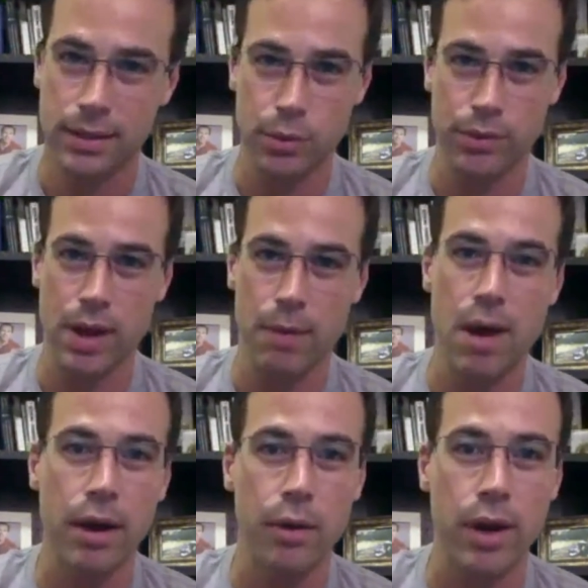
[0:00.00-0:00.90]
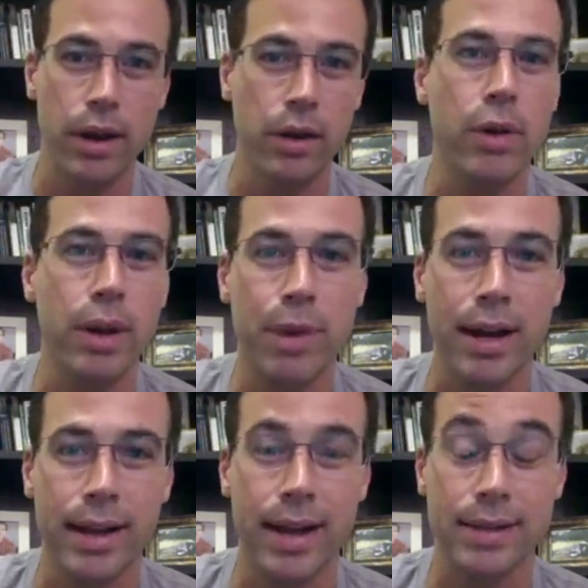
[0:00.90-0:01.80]
We've got a motto on Knucklehead
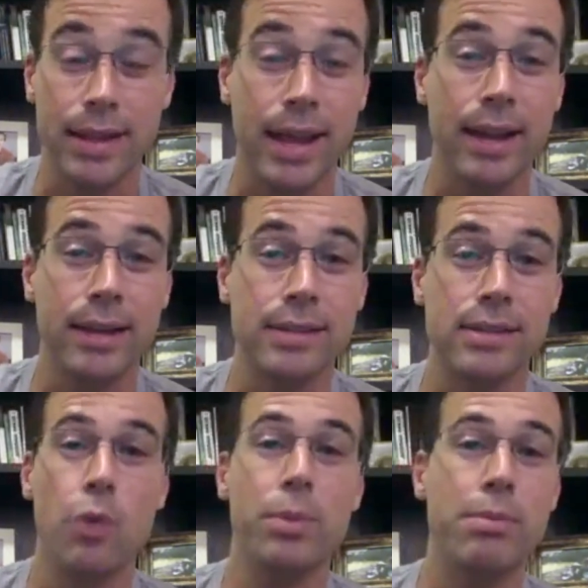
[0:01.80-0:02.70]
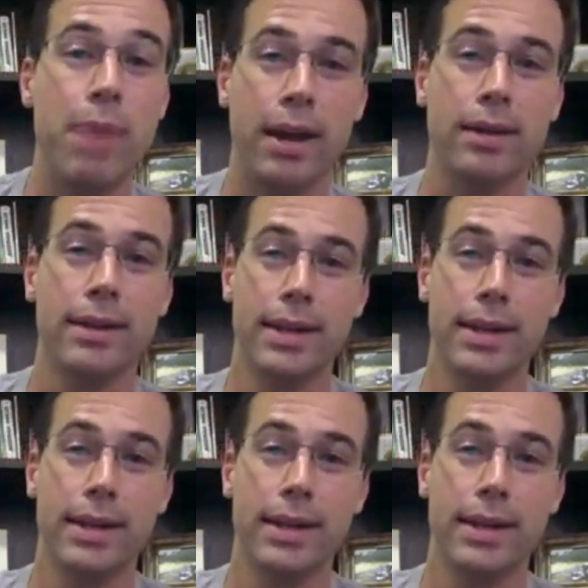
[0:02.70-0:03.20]
Podcast, and that is don't be beta.